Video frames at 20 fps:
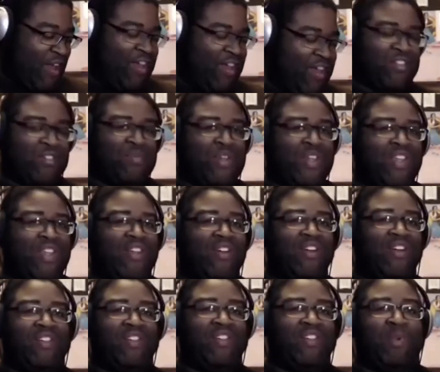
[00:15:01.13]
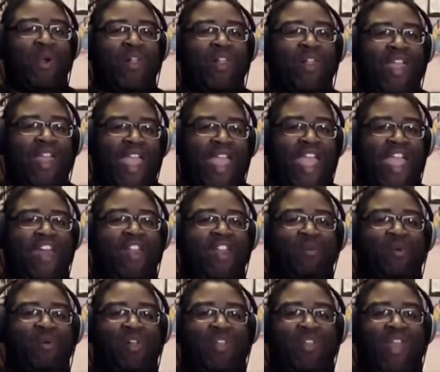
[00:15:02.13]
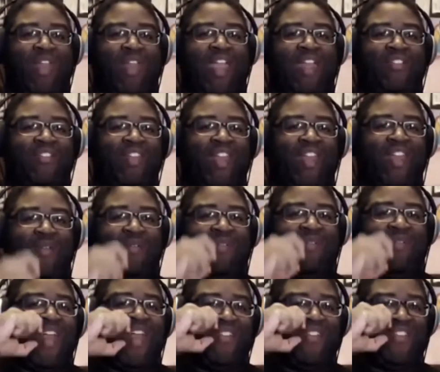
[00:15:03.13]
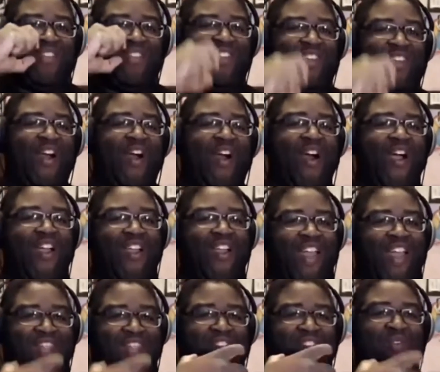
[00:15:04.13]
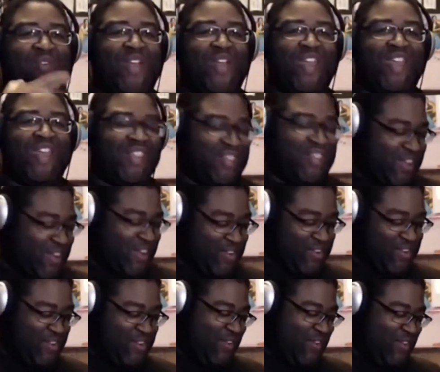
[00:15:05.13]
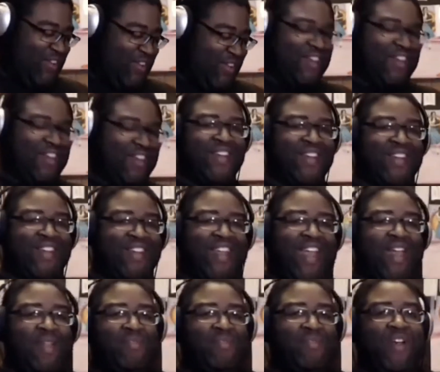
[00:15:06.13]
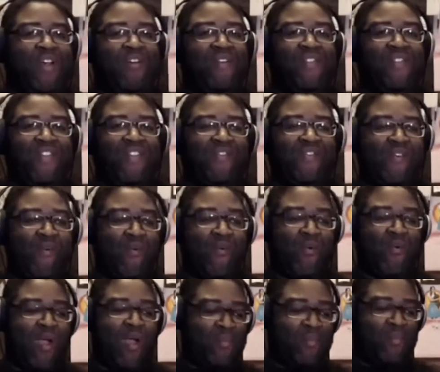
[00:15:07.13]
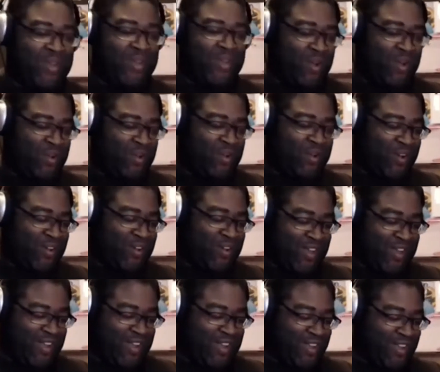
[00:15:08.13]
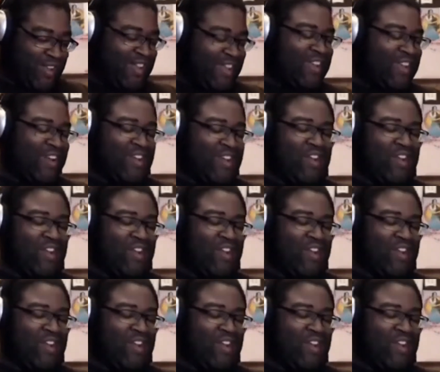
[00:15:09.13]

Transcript: he'd just be all like Hannibal in the A-Team and got the cigar, got the grin, got himself a different weapon with no curse on it. Going,